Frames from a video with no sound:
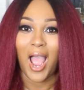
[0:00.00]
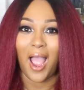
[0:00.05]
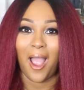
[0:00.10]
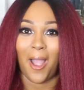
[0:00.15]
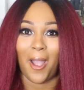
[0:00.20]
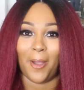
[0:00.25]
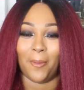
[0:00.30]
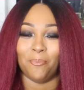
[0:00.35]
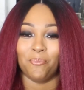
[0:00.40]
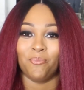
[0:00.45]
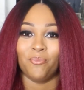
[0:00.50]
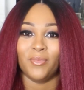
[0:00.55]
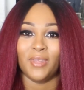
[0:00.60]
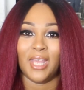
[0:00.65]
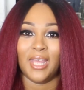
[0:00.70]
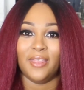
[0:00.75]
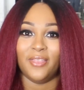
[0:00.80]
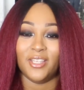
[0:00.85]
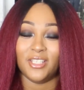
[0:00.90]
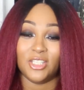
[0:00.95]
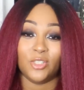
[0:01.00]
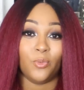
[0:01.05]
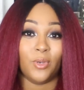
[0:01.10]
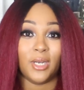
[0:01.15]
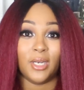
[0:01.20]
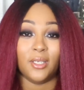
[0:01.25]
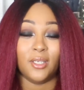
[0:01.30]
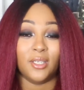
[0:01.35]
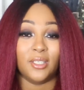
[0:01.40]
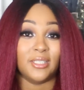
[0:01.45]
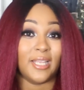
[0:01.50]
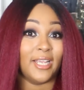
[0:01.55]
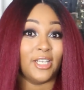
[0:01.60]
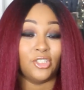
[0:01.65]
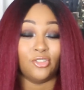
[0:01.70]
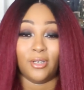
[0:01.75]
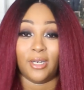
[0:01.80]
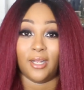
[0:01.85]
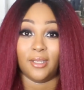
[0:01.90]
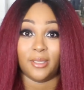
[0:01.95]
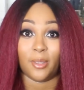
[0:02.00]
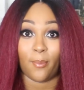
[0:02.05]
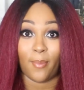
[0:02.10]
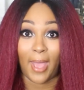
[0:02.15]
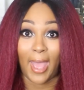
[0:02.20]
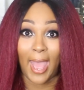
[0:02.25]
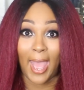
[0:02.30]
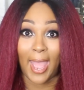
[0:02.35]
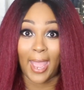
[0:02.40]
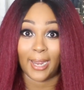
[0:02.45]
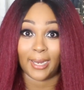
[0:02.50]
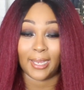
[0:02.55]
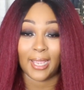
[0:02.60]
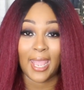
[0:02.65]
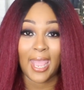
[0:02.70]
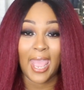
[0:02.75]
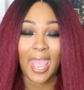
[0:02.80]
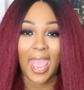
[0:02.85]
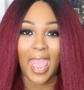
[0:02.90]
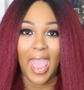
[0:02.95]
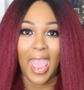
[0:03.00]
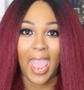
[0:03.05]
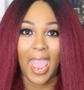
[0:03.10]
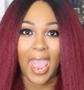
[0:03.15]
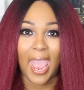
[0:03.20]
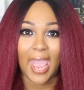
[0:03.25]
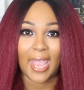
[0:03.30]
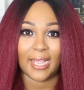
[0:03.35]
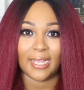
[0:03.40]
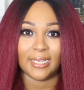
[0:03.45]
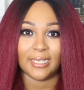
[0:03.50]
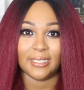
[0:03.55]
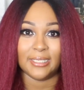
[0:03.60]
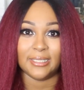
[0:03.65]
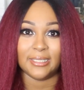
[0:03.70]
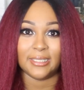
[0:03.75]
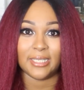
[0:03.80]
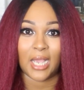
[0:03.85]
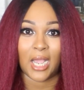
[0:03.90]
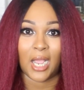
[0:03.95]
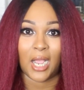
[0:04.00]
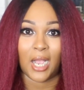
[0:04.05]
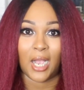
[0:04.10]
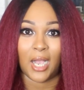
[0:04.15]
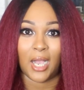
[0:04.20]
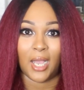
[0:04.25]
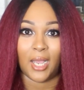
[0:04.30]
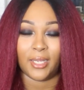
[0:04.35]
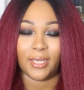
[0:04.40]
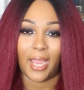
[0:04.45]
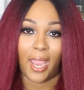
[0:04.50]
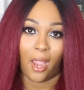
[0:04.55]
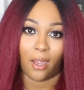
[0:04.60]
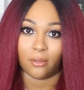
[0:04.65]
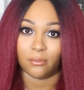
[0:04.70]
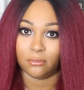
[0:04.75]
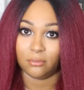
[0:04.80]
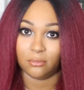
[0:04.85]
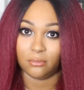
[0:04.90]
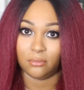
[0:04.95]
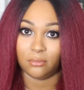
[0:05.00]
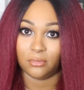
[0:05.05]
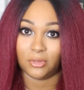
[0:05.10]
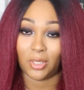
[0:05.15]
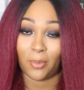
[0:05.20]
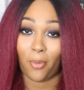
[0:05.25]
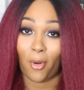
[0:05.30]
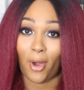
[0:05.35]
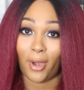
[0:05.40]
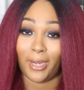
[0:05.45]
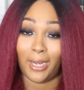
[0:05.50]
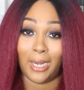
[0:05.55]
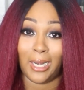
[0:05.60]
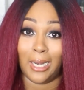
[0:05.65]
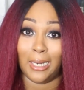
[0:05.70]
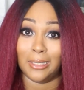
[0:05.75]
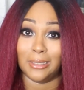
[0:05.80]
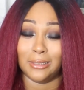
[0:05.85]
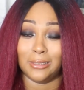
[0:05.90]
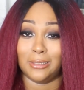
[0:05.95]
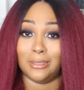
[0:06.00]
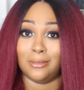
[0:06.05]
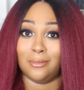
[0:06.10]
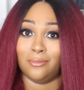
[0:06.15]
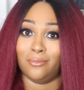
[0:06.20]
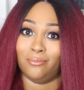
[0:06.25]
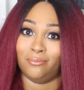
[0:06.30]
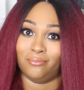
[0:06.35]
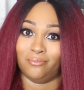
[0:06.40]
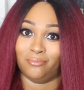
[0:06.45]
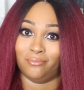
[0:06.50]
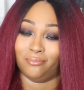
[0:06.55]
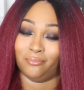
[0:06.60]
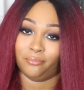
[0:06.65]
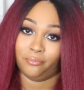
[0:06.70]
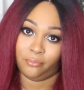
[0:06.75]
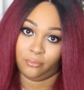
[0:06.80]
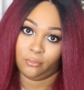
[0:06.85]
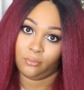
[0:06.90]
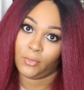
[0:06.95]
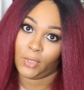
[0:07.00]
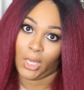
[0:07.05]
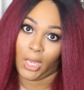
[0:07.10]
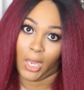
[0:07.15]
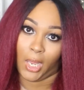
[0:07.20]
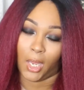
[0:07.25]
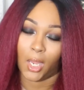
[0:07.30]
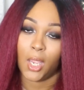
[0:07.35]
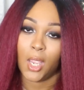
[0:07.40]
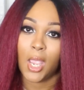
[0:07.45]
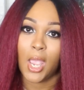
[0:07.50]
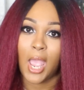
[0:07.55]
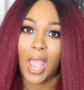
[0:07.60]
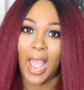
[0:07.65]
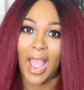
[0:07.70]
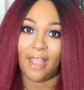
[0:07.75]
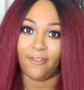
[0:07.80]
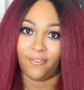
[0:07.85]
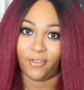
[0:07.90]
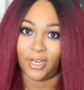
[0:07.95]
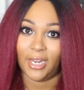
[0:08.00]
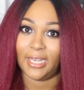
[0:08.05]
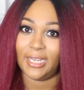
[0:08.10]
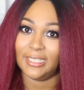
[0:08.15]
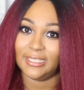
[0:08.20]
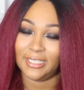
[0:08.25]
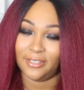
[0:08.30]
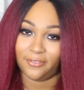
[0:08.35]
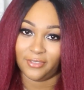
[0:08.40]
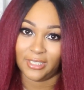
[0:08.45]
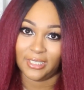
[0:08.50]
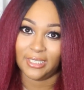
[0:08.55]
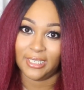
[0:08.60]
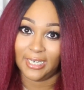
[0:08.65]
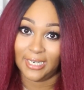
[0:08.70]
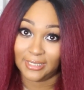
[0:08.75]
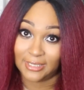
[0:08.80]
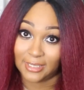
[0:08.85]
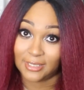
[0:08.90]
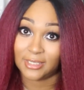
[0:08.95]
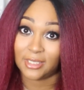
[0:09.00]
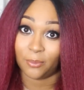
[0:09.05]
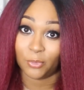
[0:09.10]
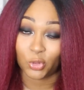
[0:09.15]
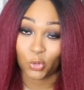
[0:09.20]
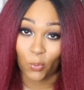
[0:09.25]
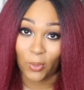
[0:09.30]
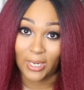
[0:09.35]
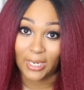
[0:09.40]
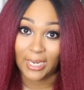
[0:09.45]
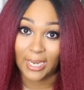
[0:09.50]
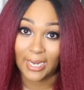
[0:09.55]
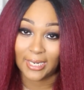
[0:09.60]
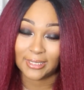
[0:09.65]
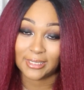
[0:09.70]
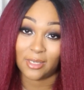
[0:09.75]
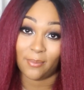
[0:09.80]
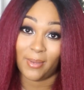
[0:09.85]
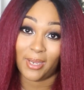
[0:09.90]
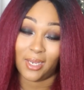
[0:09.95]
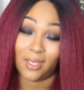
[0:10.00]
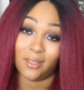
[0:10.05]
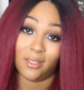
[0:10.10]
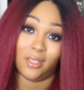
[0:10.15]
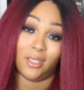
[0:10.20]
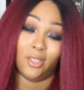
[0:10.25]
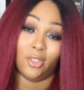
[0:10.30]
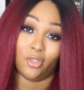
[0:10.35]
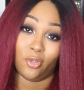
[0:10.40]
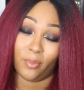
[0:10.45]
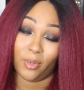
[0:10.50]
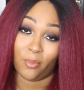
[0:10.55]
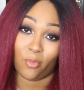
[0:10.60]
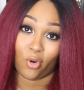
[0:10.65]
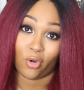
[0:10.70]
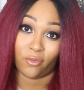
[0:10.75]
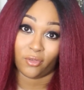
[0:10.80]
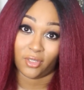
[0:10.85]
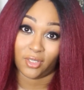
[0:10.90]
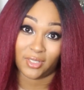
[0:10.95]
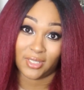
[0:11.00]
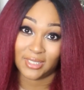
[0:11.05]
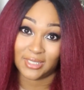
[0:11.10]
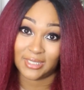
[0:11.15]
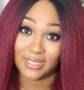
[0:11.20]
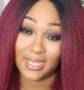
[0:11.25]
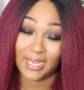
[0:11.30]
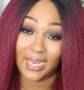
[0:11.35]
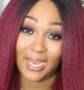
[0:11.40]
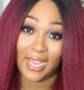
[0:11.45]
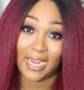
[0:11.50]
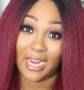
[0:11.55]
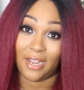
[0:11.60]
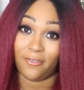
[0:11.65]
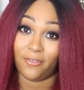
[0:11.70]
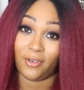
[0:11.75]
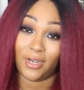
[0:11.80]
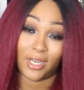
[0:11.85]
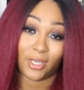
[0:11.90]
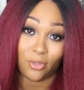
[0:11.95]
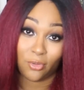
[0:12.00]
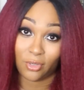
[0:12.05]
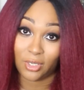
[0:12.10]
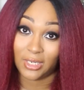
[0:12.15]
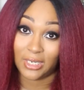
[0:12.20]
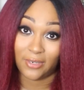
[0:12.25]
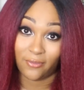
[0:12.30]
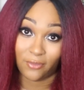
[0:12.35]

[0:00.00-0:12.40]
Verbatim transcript: um, this is what it looked like straight out the bag and uh, yeah the parting is mm, yeah I feel like it definitely needs some tweaking to make it look a little bit more realistic and I feel like you can